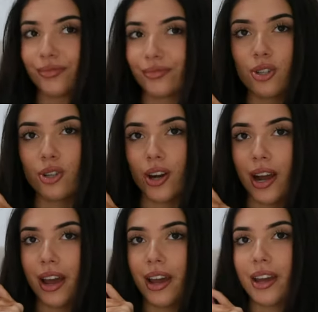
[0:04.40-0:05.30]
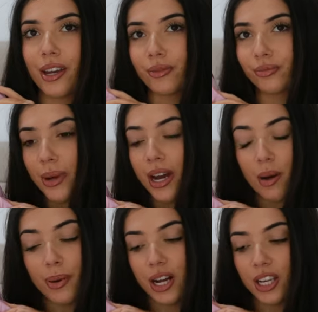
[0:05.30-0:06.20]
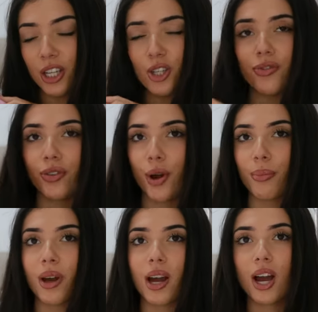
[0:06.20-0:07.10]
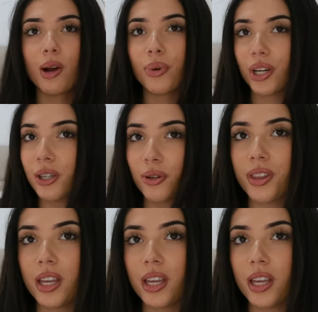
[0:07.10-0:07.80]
I just got a PR package from Pretty Little